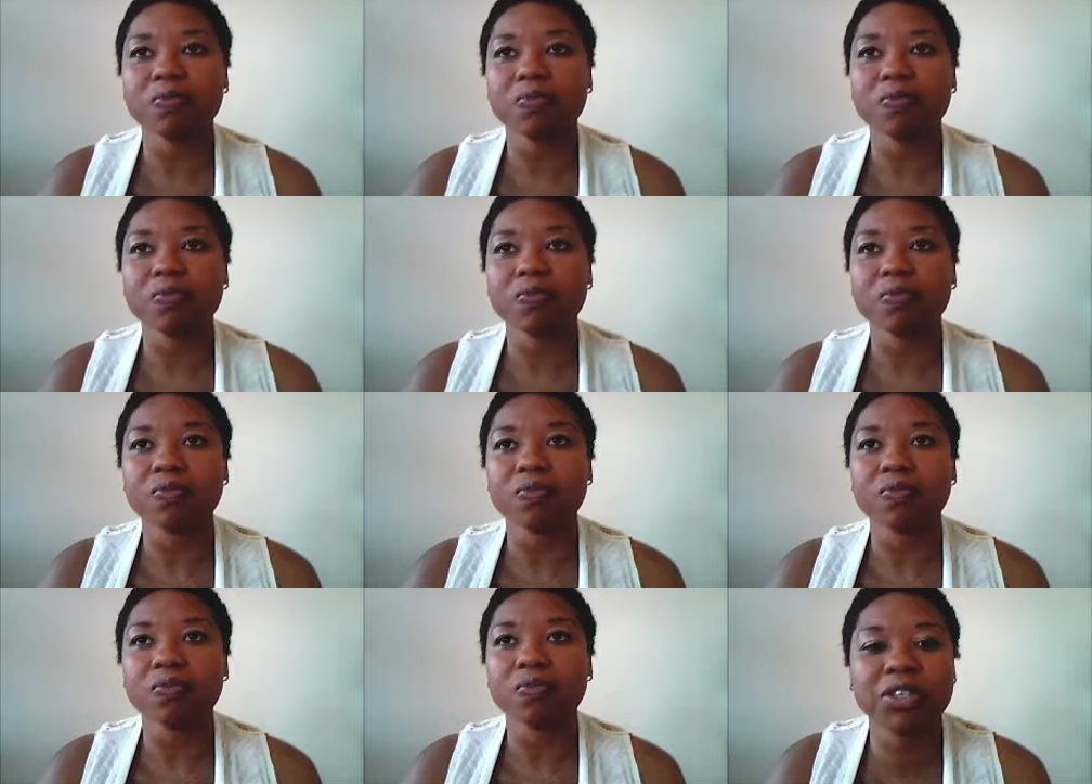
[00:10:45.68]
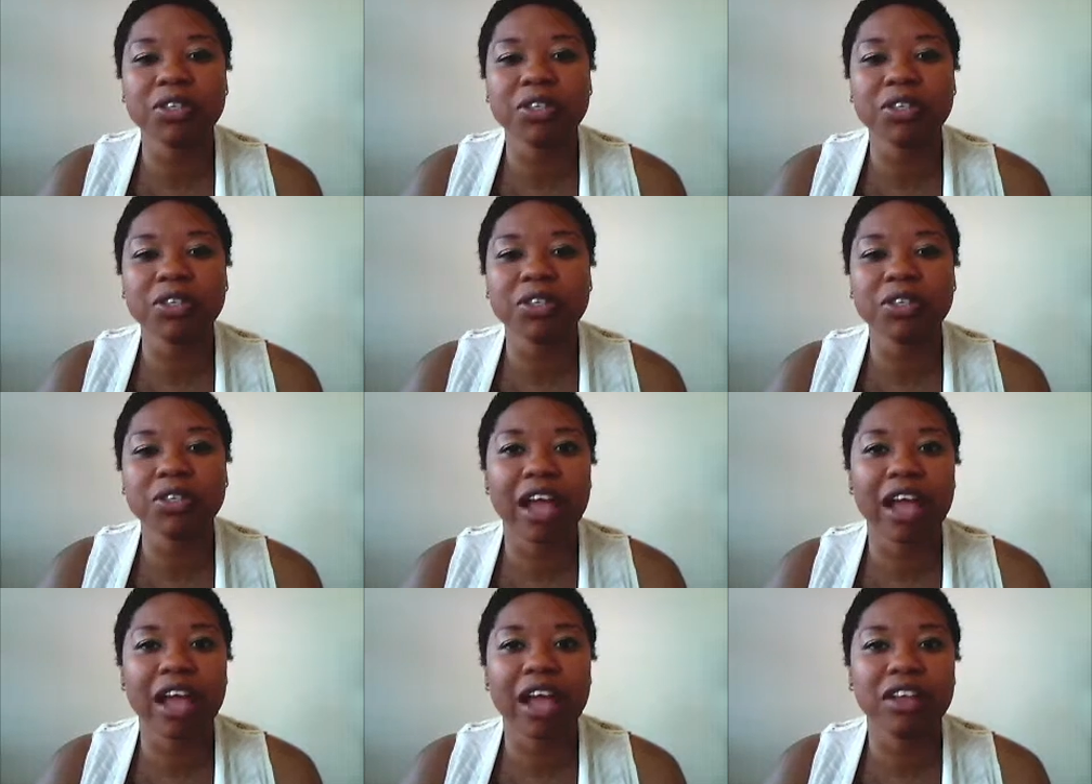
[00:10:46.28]
I have to make,
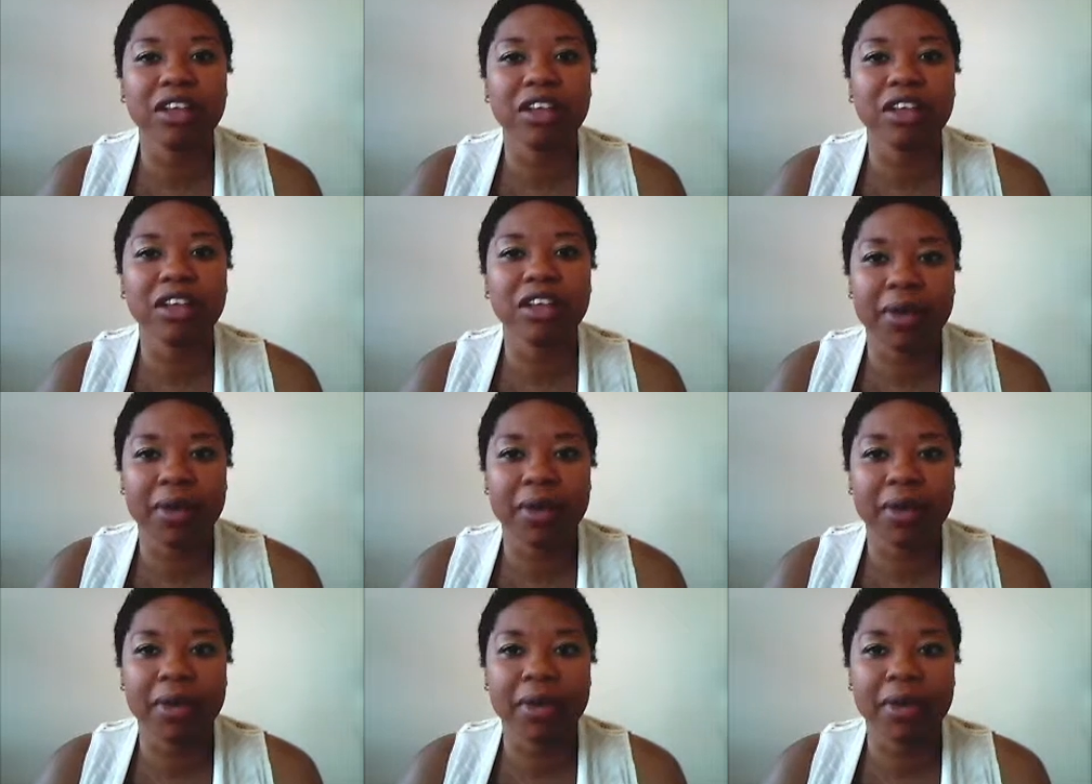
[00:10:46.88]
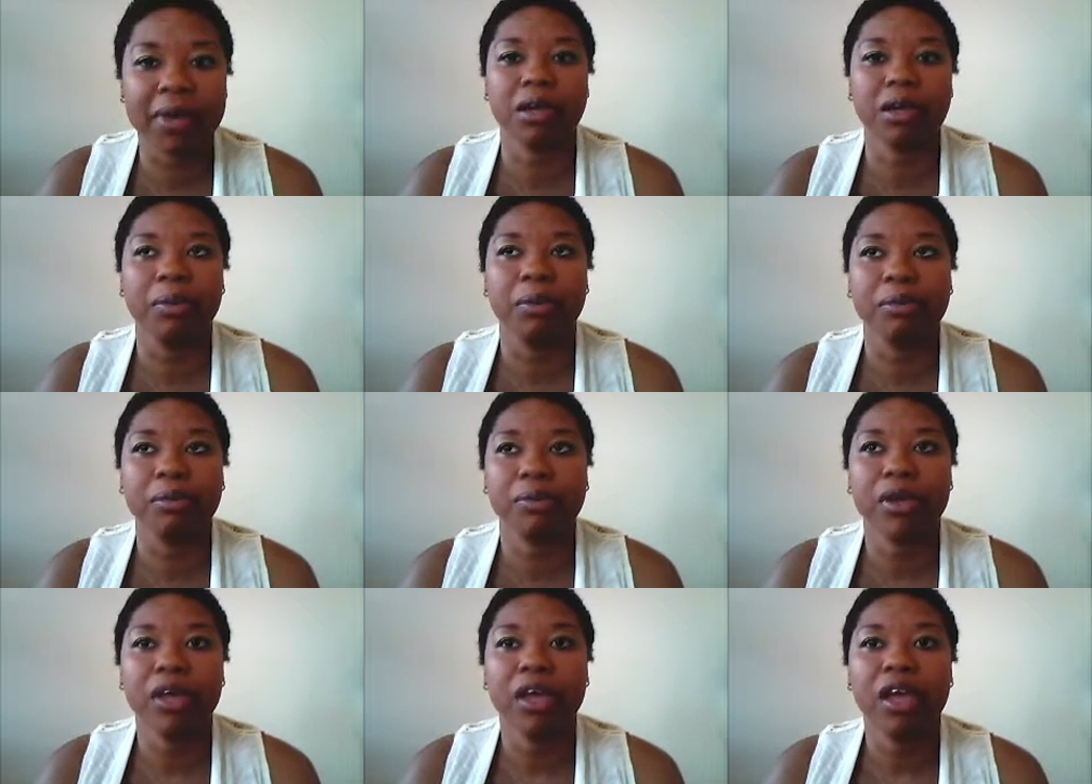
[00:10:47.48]
actually make some
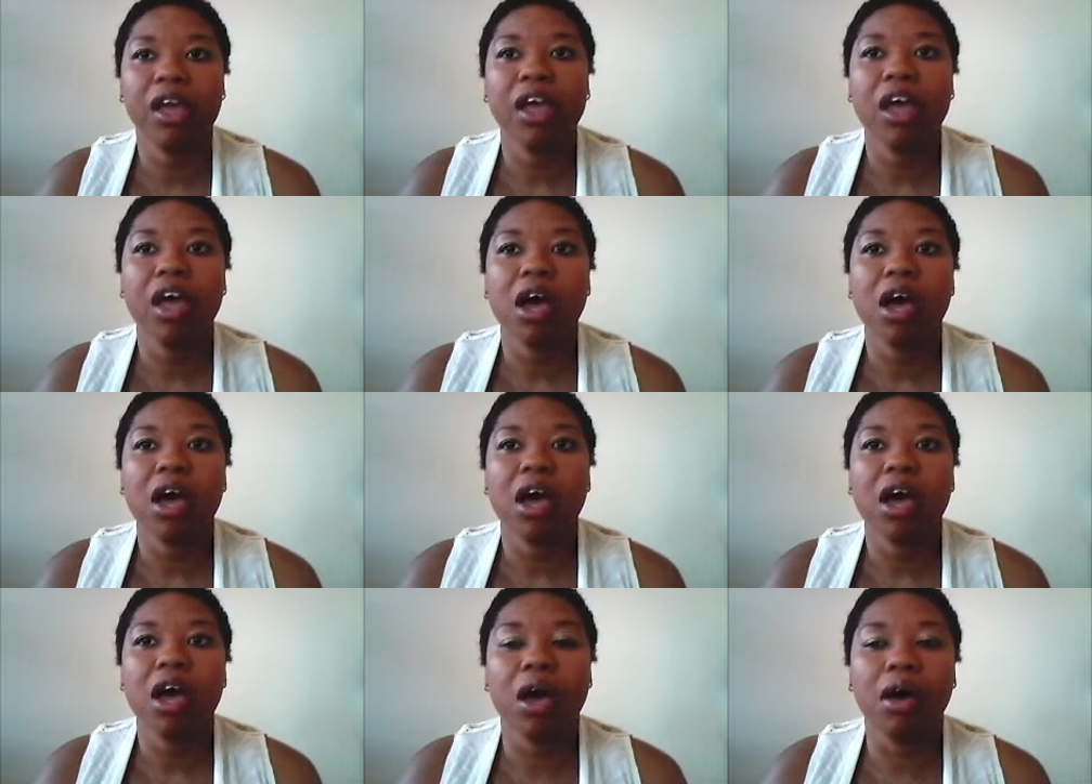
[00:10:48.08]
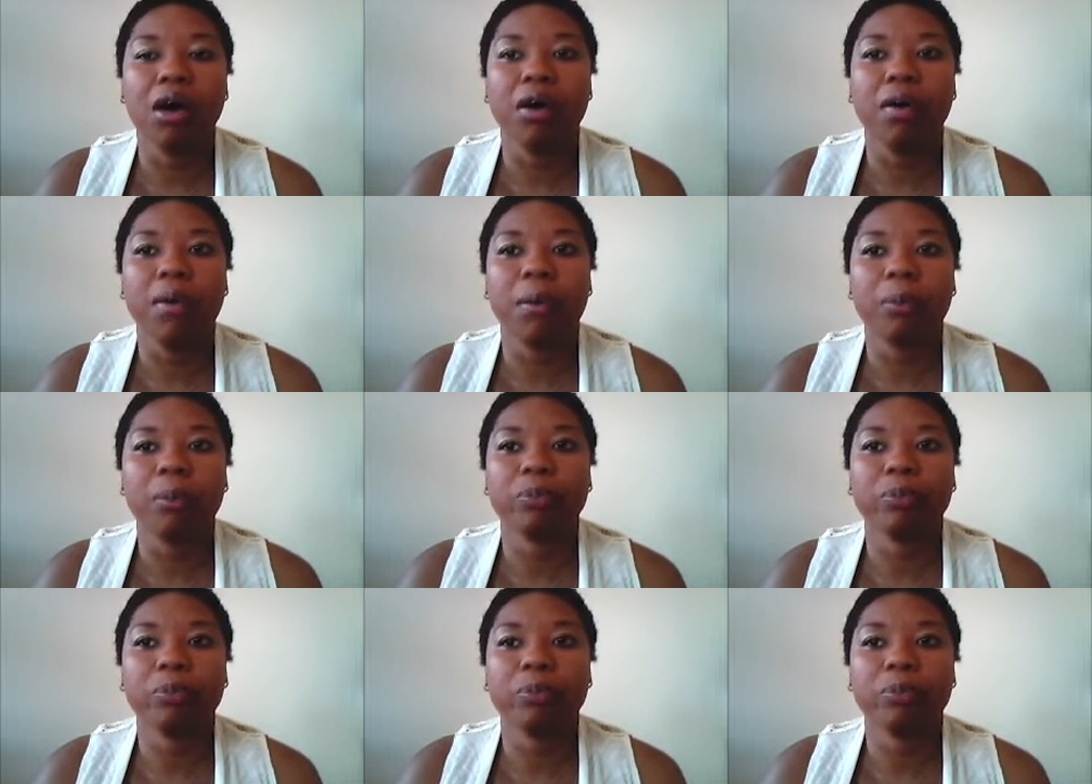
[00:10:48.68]
um,